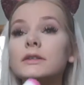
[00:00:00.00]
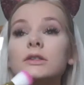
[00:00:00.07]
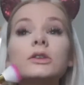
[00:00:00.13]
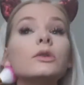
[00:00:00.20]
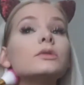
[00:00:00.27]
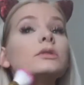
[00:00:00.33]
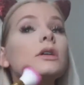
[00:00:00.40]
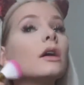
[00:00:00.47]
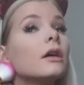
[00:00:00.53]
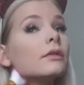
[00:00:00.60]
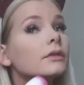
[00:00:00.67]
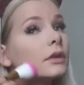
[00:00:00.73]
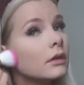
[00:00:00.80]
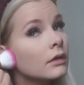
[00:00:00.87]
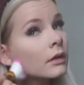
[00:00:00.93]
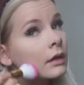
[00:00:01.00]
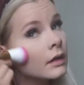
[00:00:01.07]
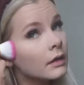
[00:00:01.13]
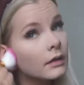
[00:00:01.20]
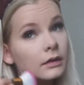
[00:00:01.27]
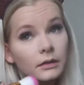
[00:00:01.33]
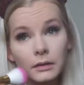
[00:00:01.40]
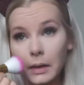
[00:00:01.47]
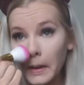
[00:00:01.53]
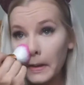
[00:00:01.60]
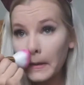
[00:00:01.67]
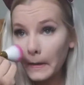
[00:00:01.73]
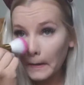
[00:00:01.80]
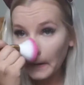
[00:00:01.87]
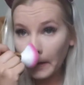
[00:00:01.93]
so soft.
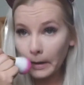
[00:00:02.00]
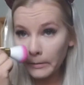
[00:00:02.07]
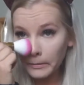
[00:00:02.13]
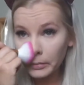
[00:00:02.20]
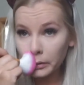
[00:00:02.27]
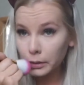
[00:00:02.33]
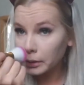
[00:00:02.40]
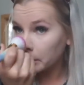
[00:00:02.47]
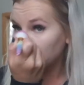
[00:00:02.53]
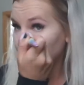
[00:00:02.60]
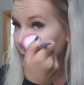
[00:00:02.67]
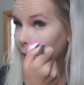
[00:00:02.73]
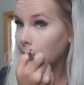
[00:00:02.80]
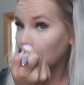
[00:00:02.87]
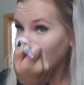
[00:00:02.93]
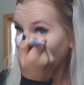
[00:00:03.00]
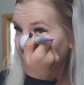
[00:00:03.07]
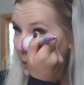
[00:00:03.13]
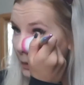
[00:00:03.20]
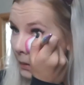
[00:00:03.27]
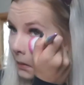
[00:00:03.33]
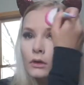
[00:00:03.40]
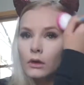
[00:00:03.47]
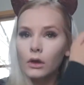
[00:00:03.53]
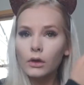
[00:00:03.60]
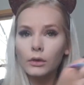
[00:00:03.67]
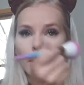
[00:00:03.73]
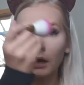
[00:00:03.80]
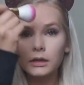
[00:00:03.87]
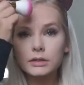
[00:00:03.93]
Like, I'm blown away.
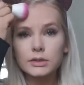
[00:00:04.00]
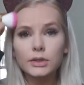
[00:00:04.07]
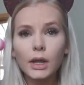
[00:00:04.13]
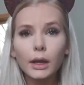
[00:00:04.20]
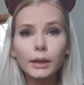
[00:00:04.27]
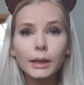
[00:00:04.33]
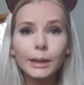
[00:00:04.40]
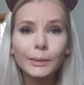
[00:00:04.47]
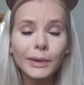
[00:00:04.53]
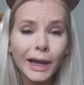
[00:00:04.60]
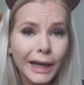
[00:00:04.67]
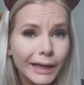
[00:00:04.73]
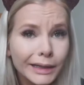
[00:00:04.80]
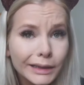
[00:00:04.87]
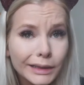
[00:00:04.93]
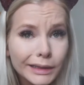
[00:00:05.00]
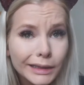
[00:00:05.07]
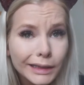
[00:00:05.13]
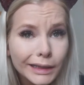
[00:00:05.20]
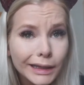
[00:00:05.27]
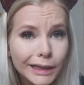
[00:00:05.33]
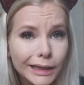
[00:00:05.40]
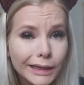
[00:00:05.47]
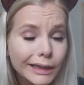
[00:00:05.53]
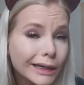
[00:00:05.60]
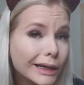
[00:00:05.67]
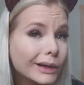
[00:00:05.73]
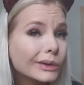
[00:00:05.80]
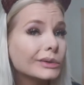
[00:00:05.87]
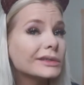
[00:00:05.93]
Okay, so now that I'm kind of looking like a
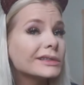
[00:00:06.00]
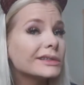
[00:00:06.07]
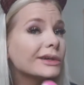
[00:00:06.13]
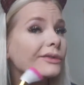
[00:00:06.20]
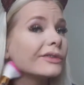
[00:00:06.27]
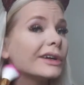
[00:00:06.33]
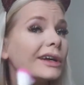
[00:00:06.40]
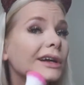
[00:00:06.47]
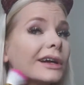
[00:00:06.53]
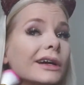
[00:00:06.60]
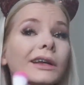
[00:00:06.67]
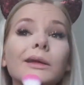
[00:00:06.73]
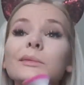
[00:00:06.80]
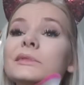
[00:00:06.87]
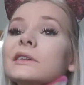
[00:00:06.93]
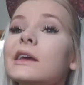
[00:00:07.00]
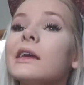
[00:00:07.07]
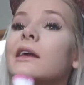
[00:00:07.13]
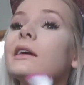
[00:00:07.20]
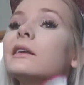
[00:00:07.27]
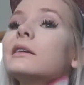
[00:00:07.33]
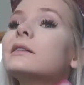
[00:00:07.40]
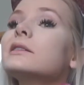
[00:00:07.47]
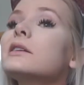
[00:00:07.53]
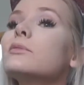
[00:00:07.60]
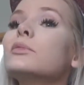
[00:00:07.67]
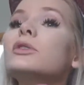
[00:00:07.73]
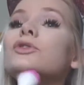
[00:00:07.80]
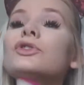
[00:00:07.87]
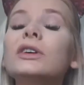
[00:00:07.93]
ghost over here, and I'm tan, because I've
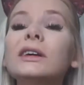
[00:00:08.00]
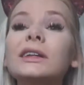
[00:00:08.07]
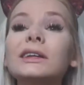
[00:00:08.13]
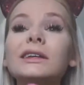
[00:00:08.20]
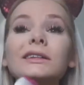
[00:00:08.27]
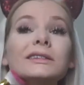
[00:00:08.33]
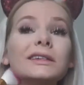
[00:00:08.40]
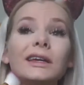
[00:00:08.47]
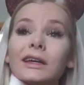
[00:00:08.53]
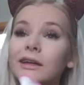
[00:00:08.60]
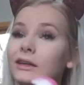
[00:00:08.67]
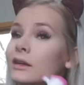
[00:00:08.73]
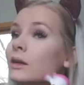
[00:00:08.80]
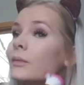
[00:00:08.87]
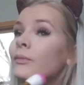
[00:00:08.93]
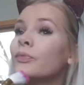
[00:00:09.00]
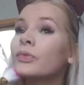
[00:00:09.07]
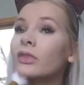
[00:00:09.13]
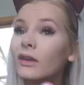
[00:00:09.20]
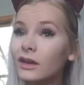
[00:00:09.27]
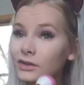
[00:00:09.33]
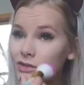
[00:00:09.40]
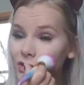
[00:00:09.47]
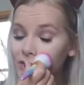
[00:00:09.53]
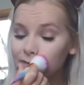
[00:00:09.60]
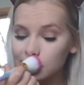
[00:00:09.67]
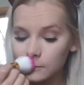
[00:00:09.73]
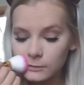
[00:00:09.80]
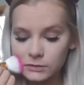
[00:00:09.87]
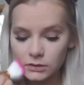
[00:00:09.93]
been trying to get tan, I should
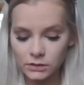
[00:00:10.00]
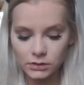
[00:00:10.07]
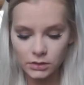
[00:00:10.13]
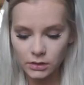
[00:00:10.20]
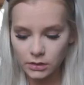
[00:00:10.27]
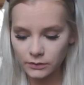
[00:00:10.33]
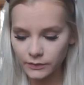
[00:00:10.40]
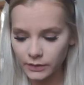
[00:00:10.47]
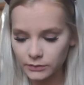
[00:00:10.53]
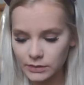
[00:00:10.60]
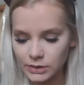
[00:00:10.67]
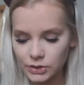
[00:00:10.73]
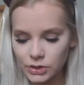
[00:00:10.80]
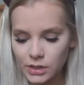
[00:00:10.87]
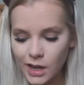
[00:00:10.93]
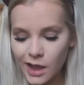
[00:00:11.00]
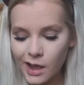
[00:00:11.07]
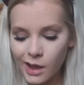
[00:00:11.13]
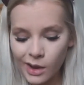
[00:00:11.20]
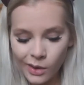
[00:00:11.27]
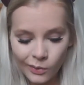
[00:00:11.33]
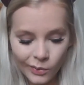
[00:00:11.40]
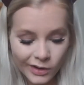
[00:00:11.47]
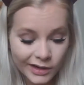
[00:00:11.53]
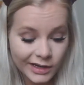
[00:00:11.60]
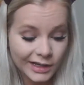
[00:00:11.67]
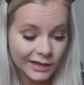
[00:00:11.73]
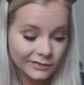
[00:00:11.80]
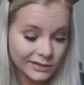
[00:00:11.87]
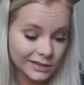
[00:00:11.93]
have chosen a darker foundation. We're gonna
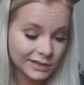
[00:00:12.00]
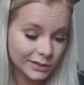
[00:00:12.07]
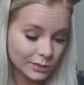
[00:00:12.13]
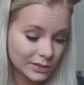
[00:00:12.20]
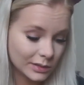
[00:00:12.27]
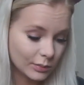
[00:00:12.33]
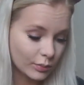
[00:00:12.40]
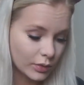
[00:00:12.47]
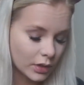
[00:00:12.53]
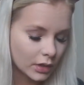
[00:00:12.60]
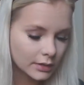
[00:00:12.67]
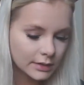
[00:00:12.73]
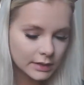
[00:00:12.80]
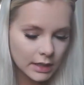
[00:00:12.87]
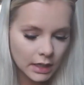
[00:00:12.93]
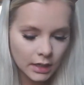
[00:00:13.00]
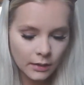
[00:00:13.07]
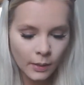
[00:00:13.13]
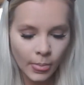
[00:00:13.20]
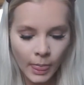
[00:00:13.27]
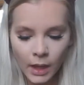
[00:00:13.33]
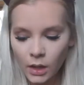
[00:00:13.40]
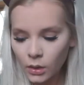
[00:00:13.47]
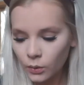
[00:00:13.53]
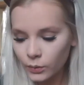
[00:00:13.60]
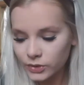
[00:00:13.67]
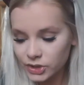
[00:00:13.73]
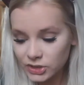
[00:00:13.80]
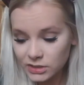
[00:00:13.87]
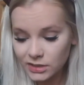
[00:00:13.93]
have to do some bronzing,
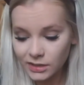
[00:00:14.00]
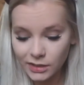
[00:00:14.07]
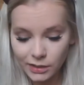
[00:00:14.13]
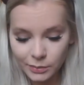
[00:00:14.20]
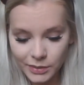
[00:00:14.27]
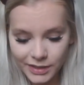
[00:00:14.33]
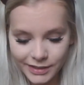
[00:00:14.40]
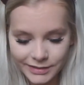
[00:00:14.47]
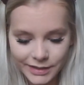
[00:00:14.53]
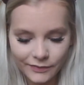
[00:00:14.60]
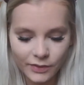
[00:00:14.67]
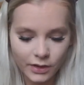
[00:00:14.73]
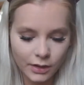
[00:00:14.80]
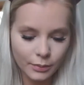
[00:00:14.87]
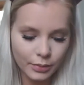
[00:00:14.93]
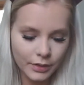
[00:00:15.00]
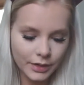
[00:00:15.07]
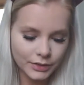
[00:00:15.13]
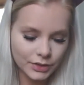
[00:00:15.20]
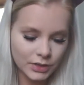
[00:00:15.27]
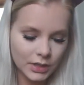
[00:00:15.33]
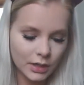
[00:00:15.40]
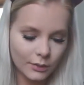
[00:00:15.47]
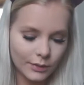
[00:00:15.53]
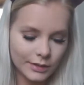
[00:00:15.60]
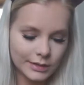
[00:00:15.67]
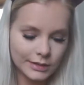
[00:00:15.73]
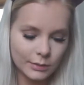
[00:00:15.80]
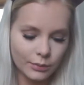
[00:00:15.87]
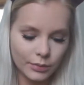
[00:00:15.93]
which is good, because I've got a brush to go
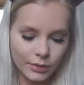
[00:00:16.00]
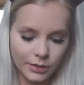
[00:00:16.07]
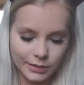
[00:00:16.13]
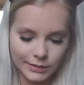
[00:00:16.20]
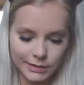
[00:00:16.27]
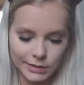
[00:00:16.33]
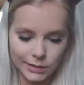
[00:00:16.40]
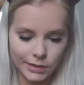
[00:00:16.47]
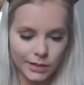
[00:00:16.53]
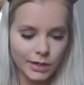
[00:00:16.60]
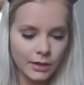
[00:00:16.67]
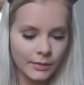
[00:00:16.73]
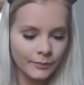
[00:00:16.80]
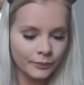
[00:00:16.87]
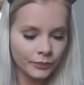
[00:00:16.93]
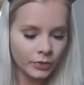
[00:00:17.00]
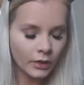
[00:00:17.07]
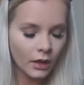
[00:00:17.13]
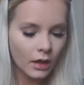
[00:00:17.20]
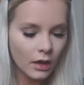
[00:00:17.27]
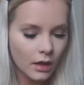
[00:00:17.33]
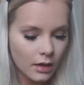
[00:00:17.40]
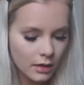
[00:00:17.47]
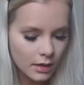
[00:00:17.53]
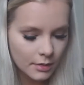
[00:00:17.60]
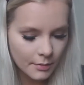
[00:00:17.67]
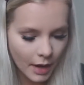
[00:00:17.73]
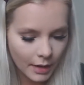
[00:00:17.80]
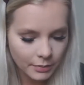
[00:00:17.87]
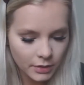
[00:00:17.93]
with some bronzer.
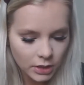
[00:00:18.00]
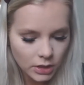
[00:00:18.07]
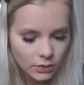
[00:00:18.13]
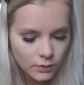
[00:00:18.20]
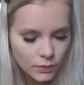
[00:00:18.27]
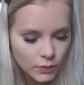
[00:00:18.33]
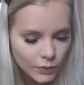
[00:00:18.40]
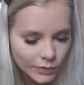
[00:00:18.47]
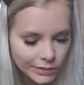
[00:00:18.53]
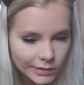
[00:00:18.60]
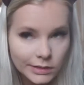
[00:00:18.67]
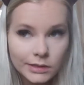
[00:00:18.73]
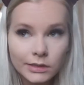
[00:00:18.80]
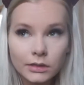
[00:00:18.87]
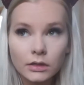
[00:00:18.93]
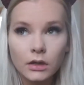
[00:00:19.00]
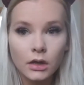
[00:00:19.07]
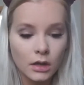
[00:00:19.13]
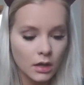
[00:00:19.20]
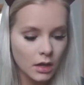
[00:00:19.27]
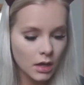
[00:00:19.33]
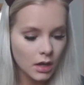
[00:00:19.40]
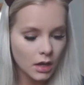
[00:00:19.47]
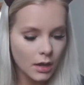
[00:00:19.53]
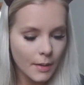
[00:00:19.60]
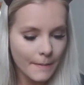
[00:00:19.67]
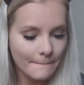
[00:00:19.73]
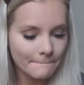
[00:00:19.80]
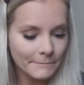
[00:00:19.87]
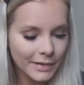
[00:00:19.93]
I'm gonna use
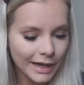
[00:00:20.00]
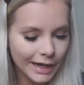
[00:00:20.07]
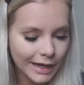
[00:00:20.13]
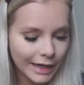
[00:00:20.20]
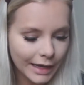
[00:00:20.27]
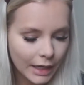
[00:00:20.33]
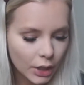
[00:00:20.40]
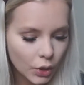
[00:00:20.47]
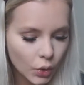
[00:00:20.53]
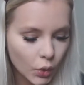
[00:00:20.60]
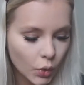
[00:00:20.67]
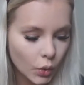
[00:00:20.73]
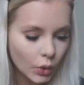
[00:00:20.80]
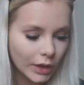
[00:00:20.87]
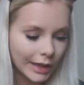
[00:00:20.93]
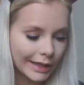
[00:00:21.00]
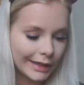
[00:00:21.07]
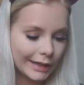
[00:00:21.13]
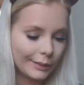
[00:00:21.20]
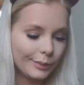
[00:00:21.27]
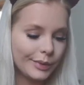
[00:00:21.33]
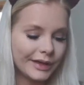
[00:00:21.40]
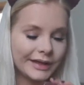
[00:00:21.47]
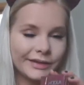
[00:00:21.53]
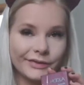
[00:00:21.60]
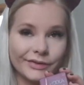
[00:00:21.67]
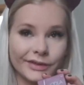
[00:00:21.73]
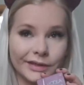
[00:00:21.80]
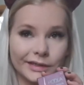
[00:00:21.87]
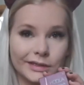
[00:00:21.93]
my Hoola
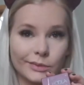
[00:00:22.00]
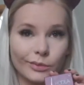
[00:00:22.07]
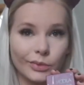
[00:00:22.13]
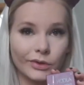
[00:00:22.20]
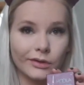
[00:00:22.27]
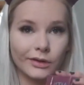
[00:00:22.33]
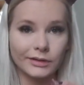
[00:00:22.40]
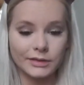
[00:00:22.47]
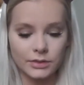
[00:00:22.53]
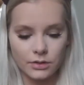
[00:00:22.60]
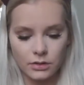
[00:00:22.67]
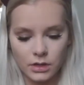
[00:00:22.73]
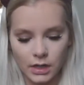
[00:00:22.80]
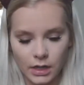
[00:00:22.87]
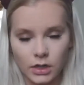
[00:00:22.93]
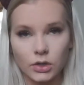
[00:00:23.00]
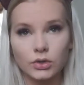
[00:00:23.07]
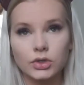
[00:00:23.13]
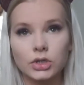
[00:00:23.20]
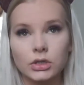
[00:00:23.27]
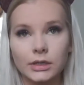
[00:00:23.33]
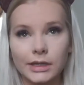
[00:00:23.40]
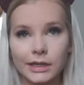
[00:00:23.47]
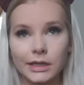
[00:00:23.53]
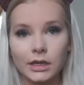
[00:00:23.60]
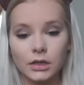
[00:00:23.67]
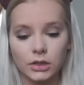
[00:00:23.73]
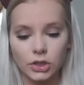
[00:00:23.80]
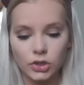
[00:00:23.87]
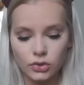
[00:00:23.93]
Benefit bronzer that I
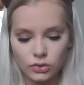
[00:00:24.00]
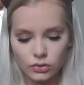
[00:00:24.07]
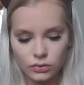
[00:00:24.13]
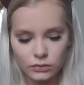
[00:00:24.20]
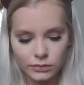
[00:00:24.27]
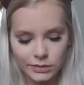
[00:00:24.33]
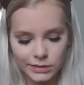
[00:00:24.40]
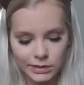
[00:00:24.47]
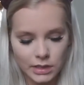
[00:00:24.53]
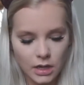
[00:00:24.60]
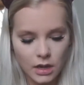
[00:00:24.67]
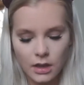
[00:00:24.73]
usually use.